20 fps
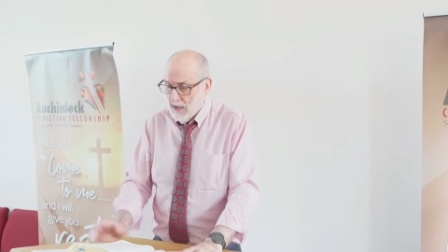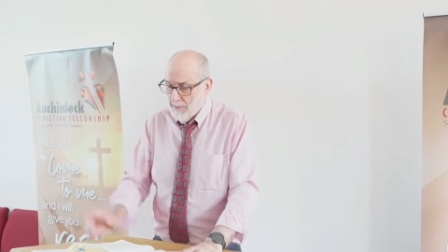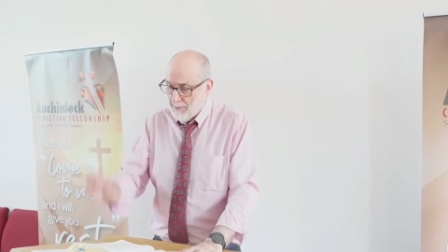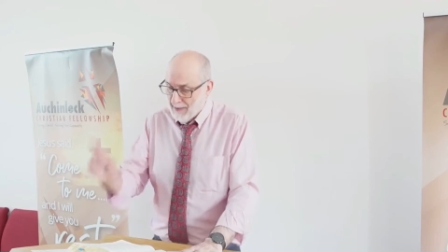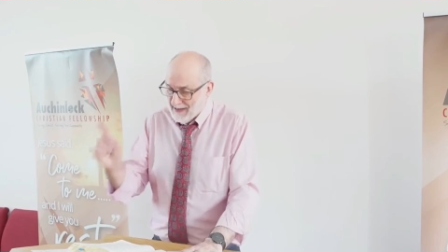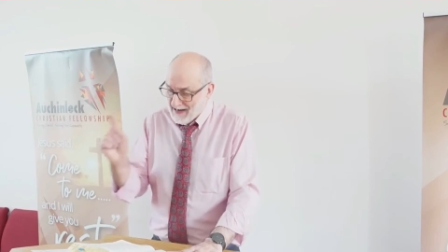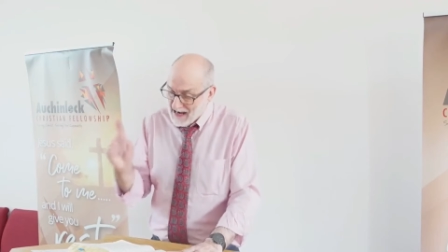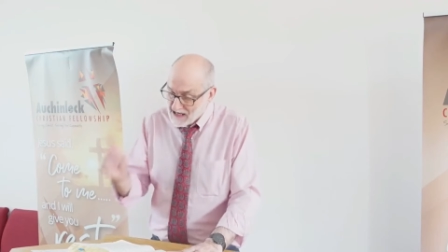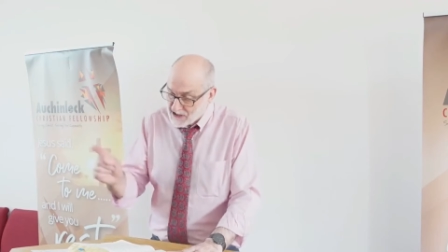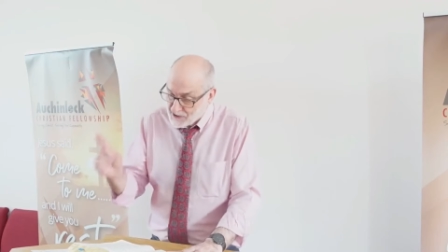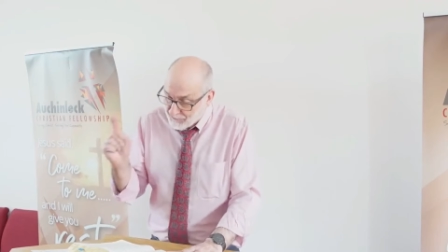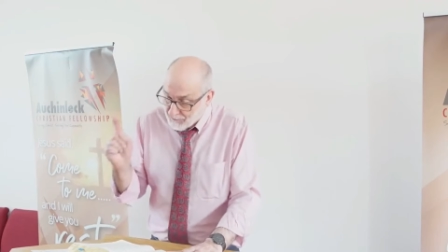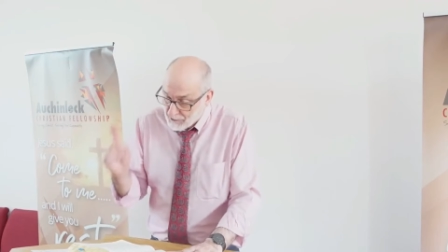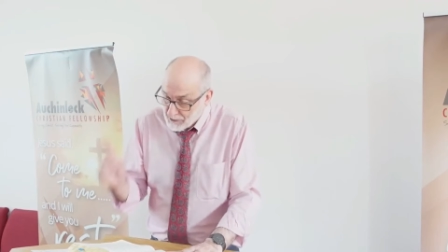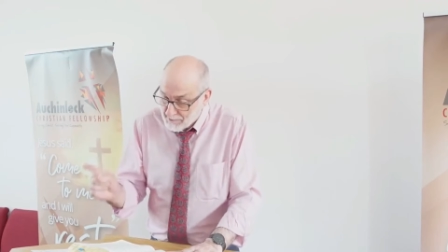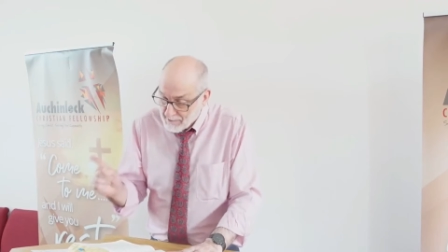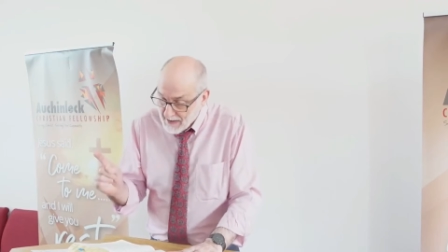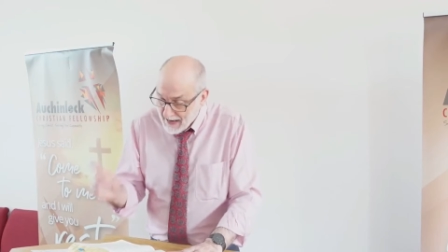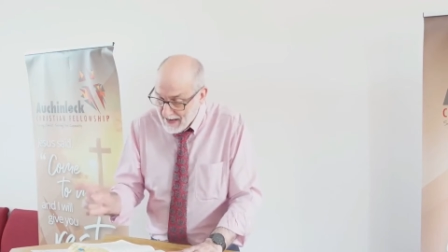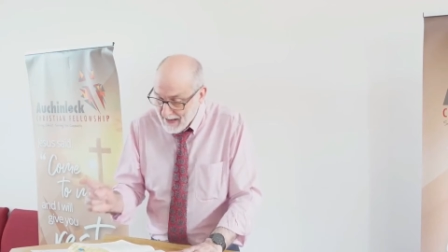But as for
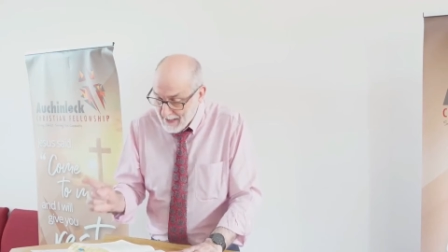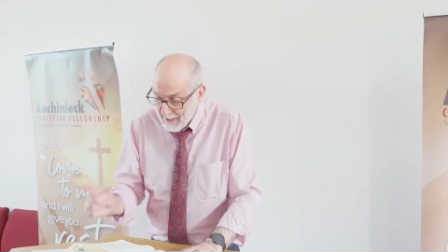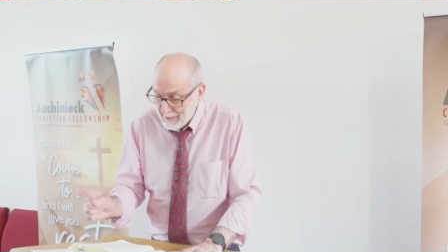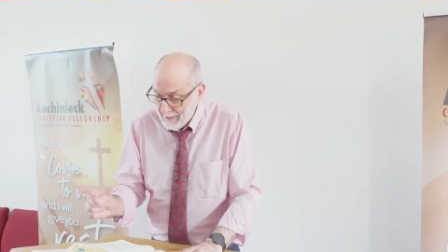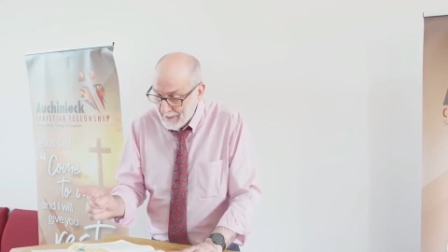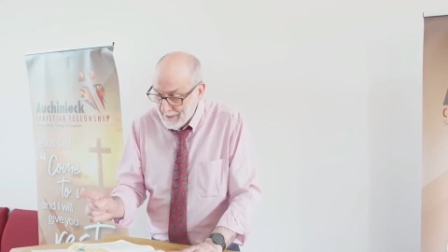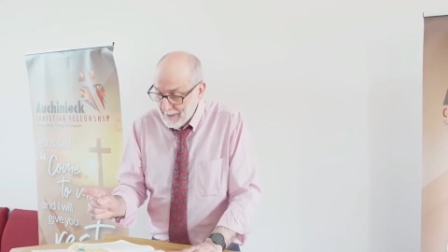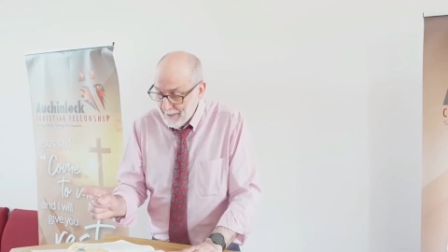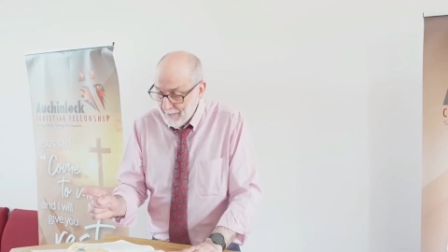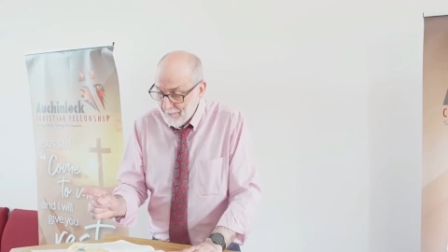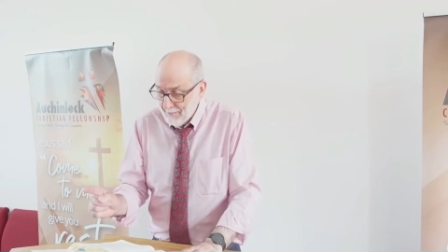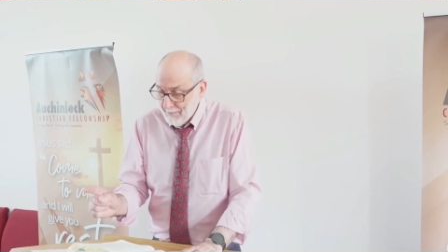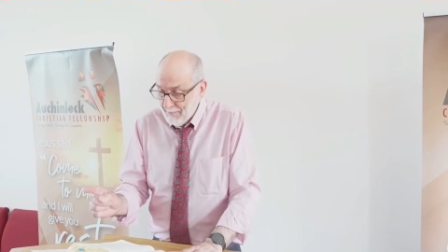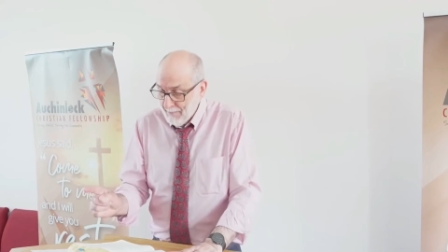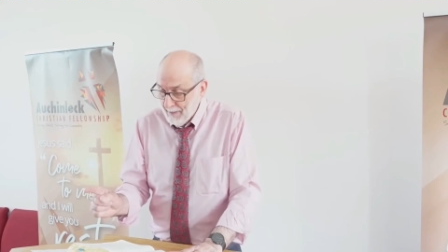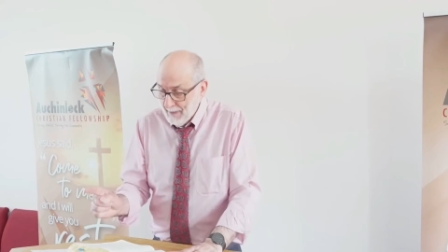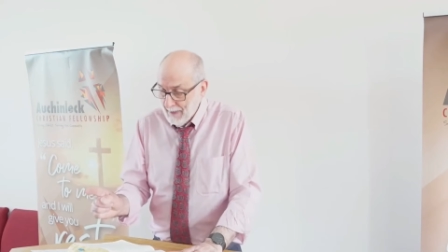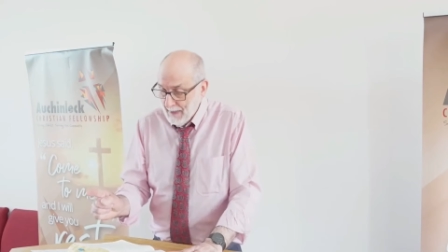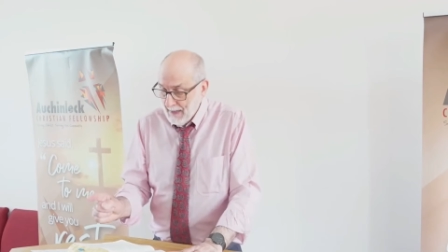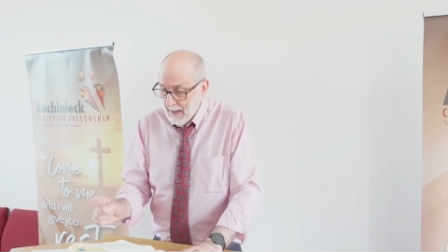me
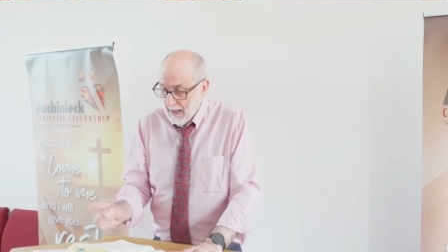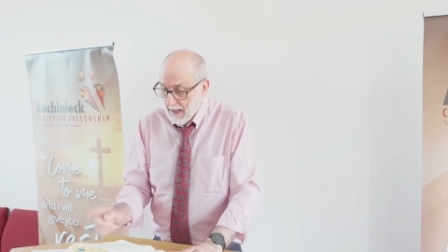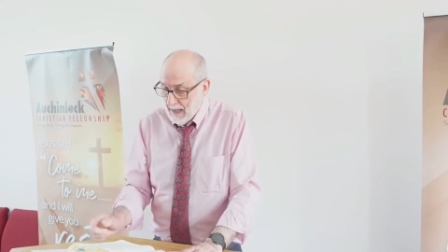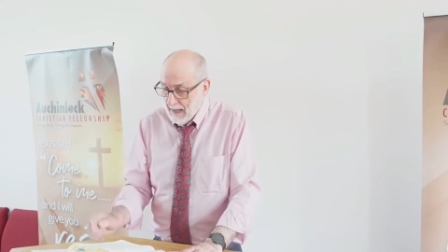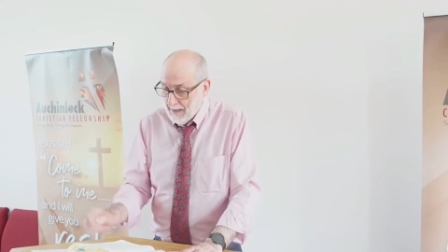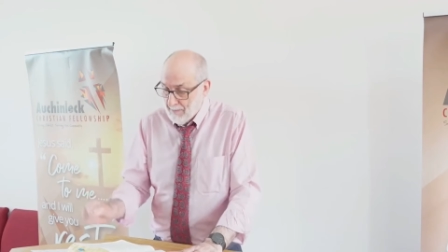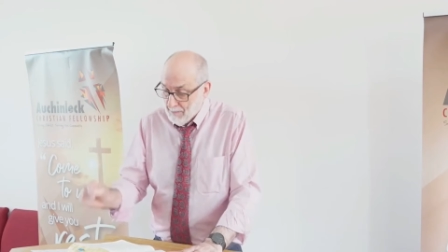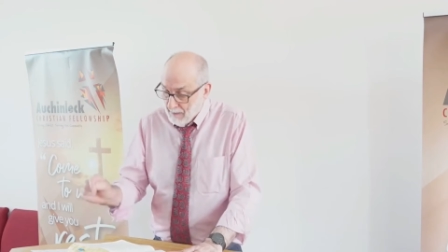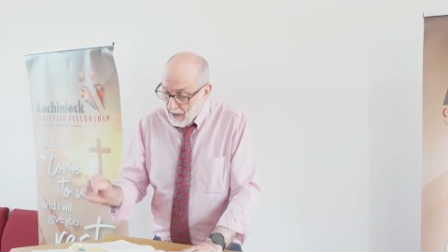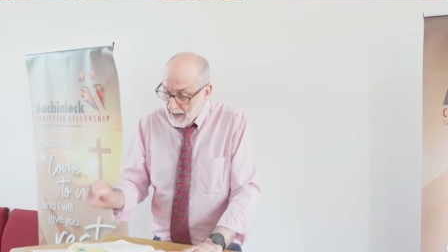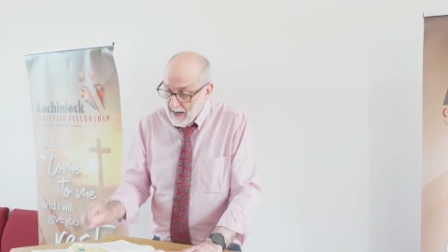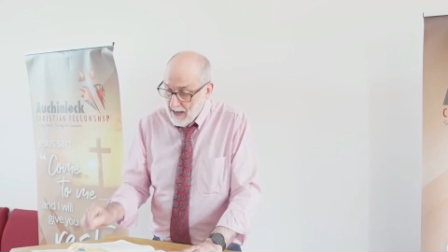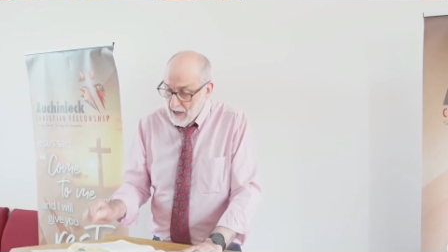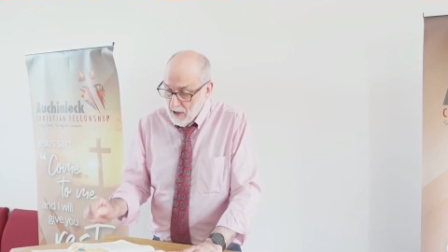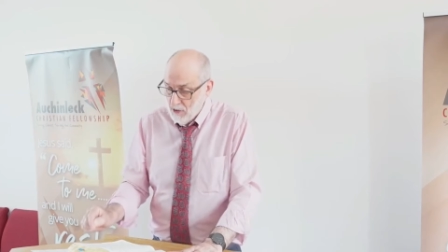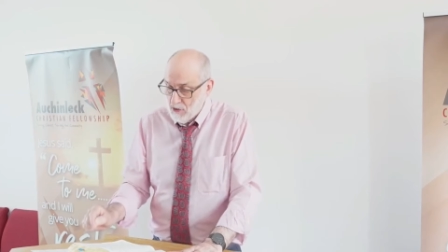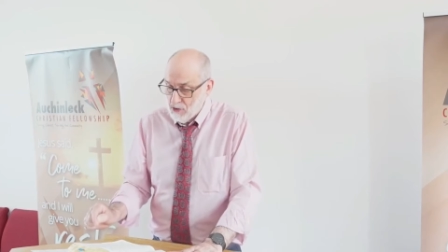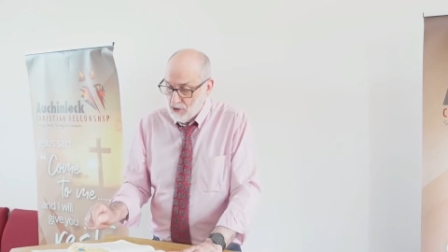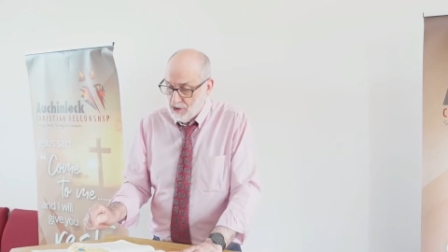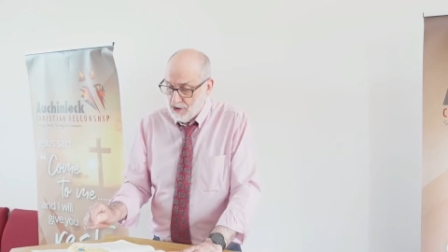and my
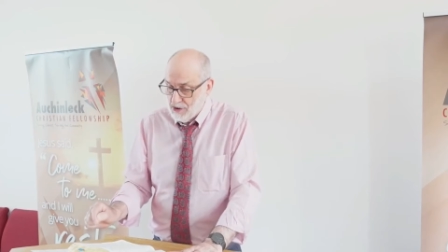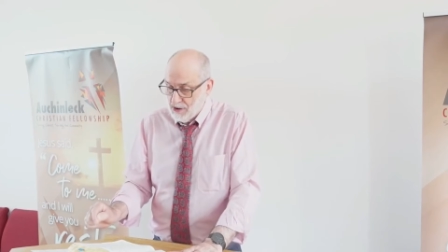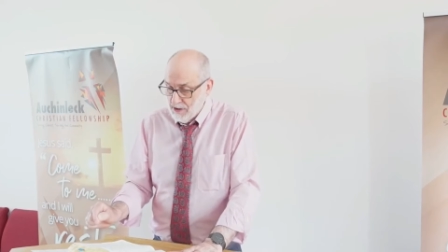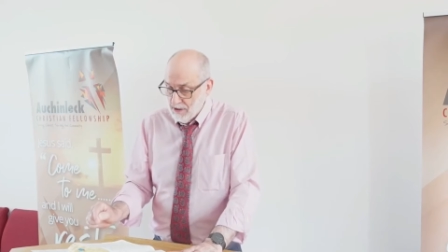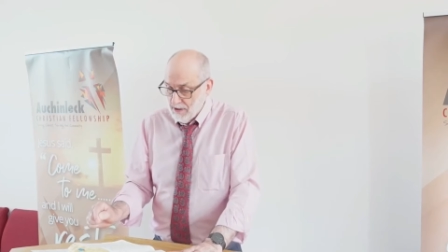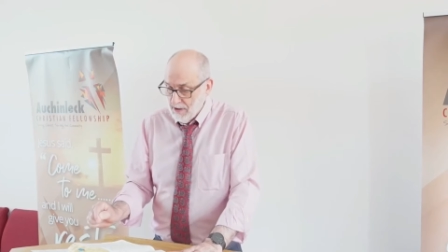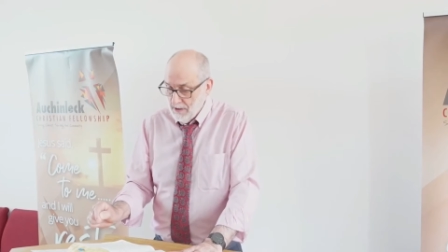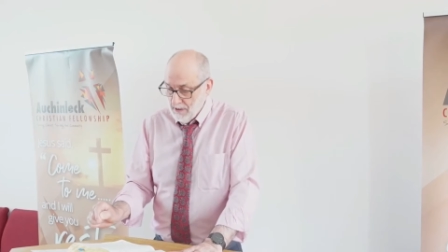house,